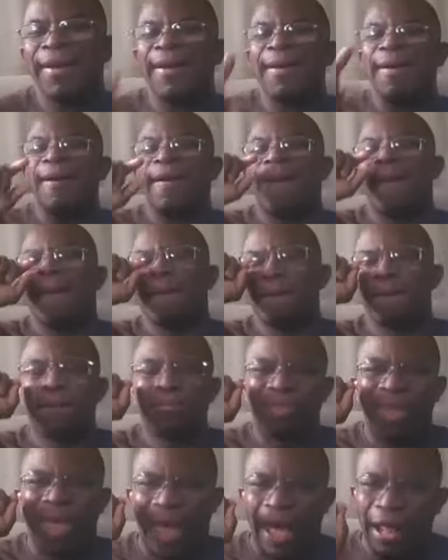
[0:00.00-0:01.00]
Um,
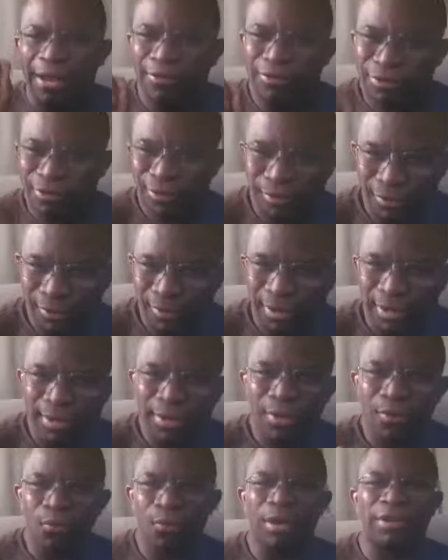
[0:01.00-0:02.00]
they had a story
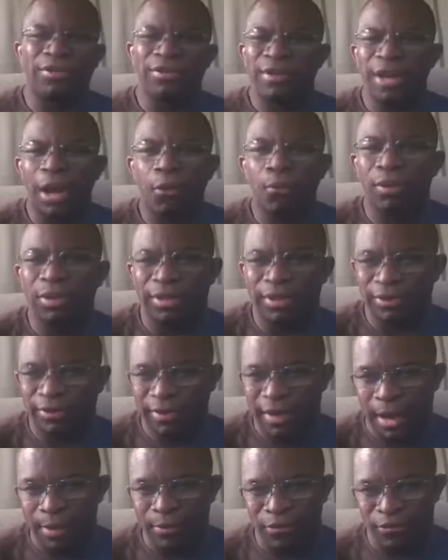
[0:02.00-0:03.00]
which dealt with this
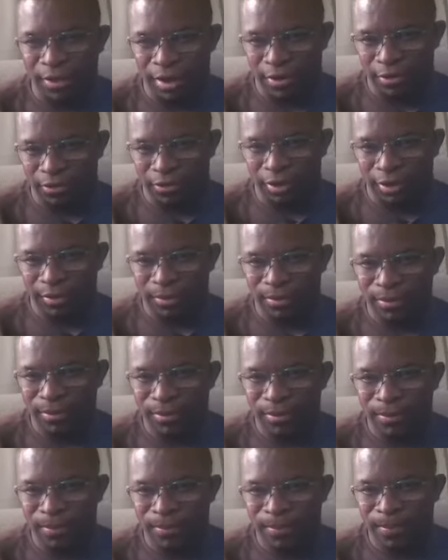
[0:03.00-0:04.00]
type of energy,
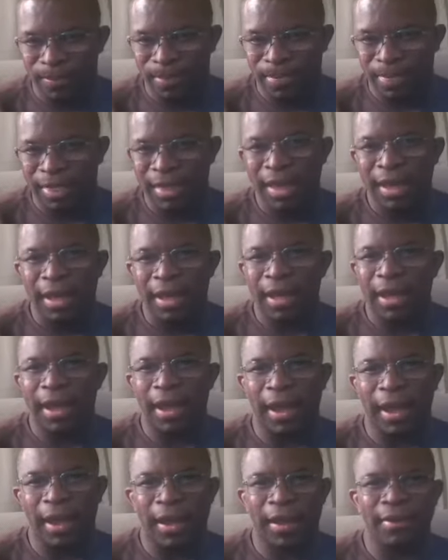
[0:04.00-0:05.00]

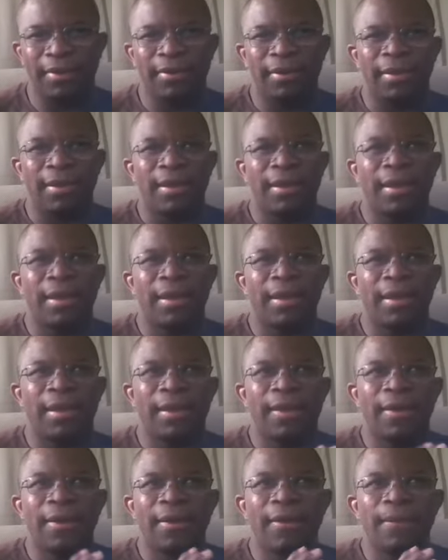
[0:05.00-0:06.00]
and
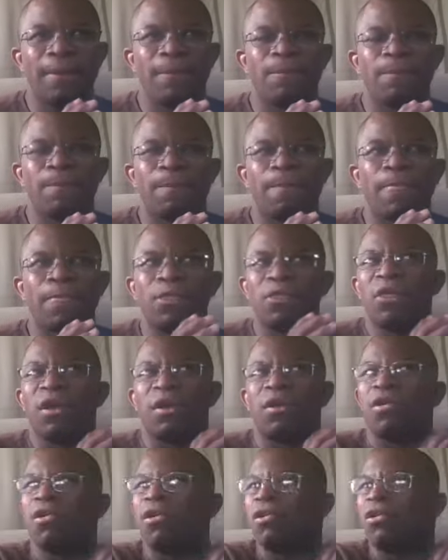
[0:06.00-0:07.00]
the
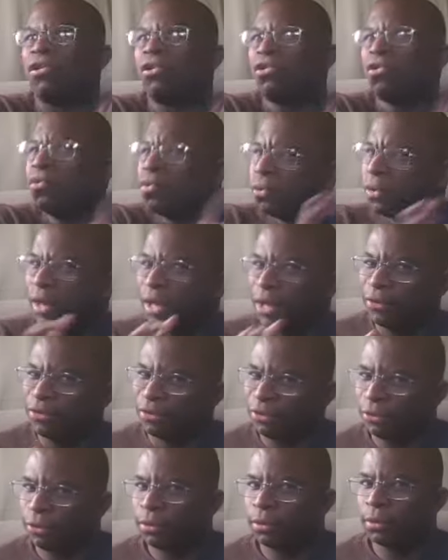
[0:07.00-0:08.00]

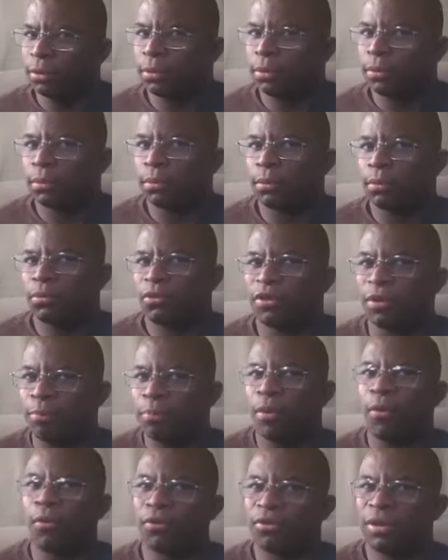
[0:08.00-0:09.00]
clueless,
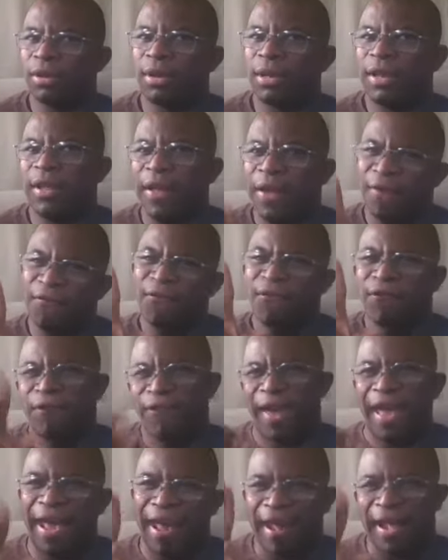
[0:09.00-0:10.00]
supposedly
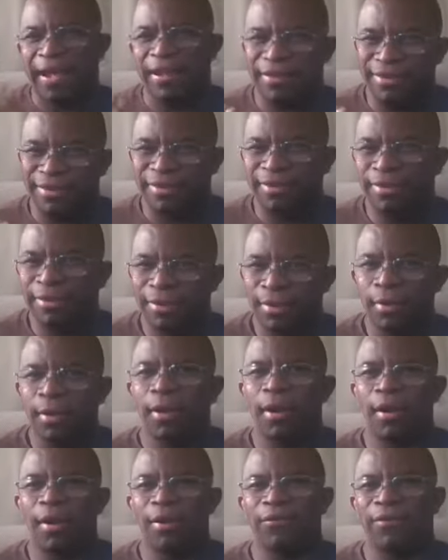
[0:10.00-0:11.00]
fans
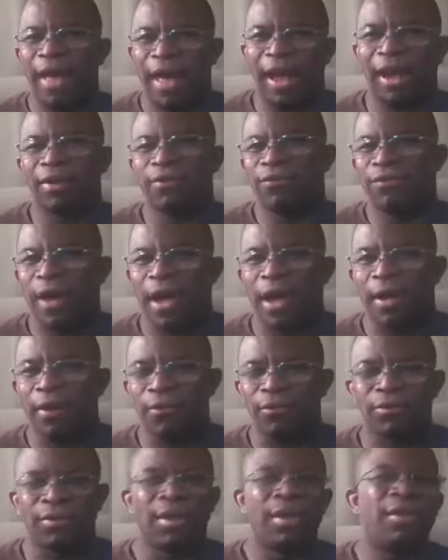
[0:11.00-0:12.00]
of X
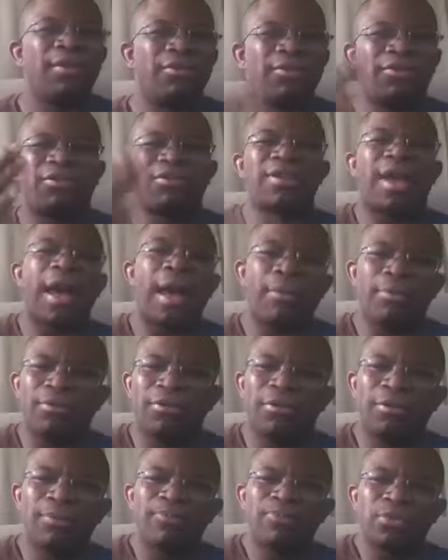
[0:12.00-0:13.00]
Files
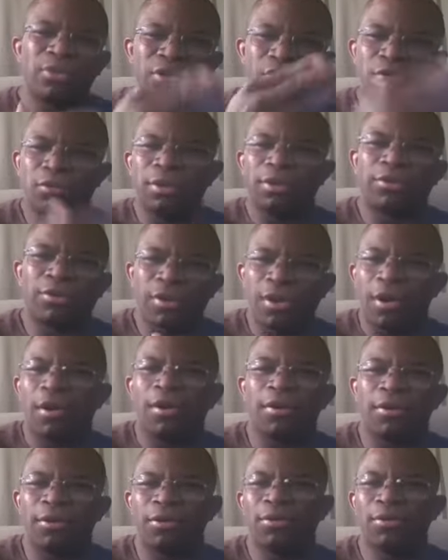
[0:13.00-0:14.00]
stopped Chris
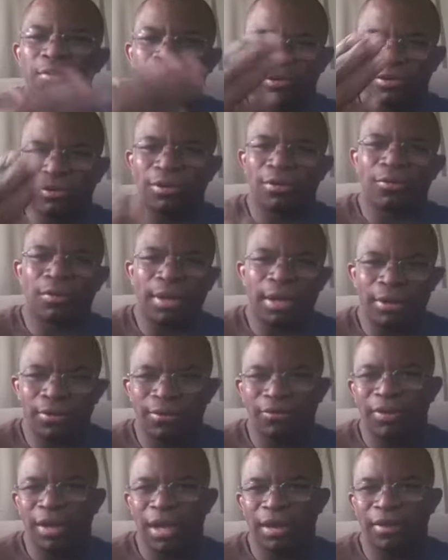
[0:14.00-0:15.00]
Carter, who is the creator
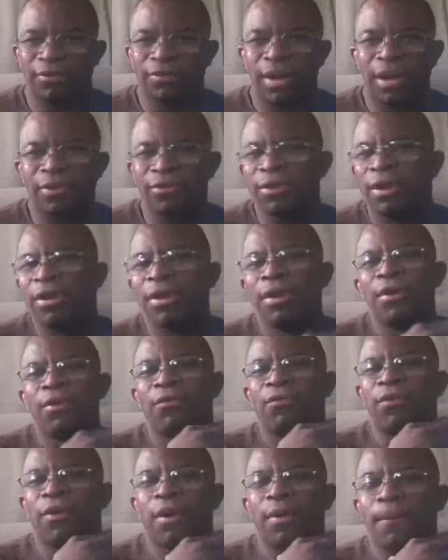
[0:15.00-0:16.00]
of the X Files,
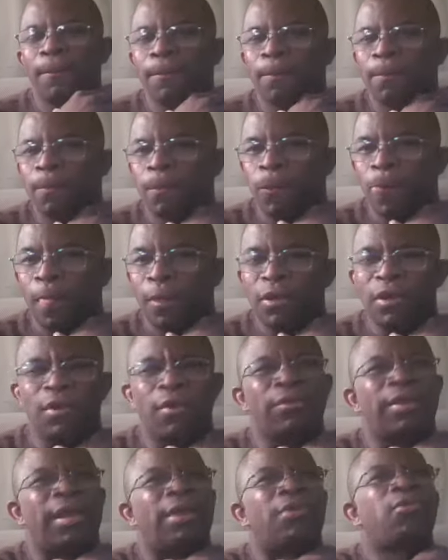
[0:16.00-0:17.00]
from, you
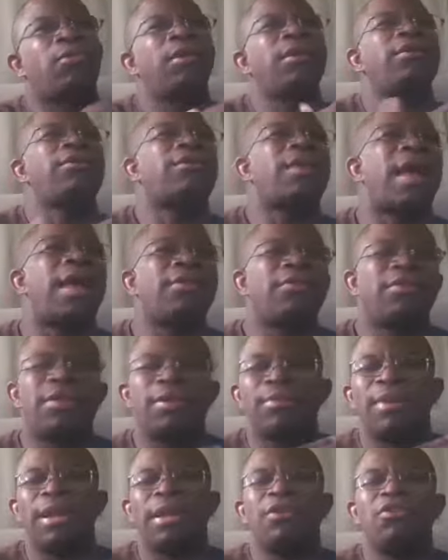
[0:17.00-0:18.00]
know, they criticized
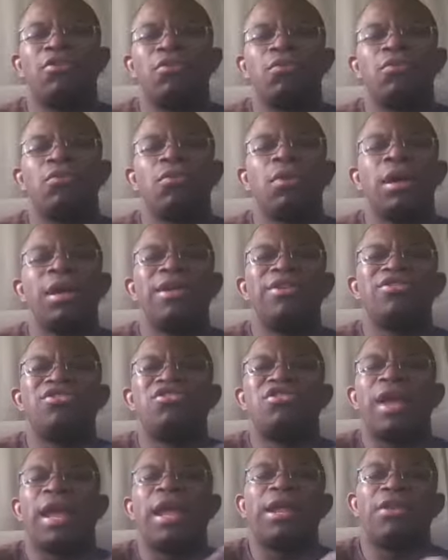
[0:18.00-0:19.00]
him into
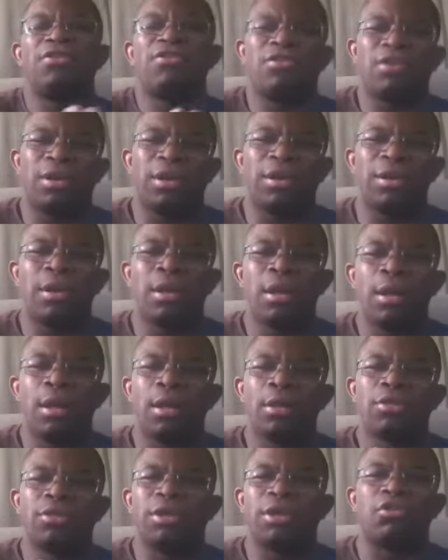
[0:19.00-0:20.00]
changing
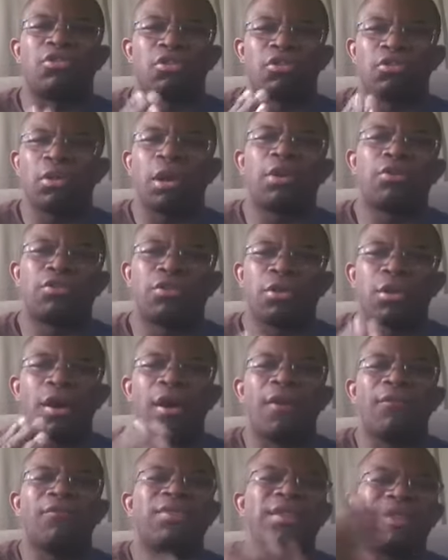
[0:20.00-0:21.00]
the structure
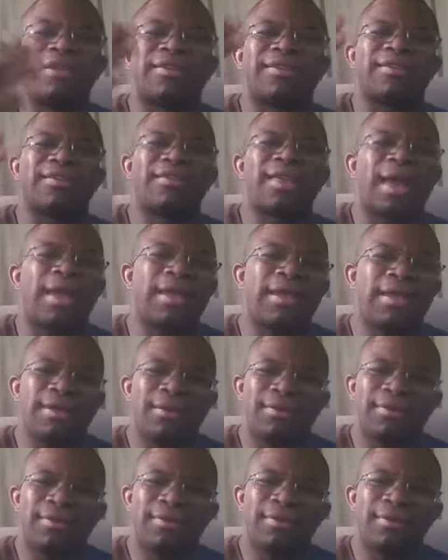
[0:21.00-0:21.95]
of the second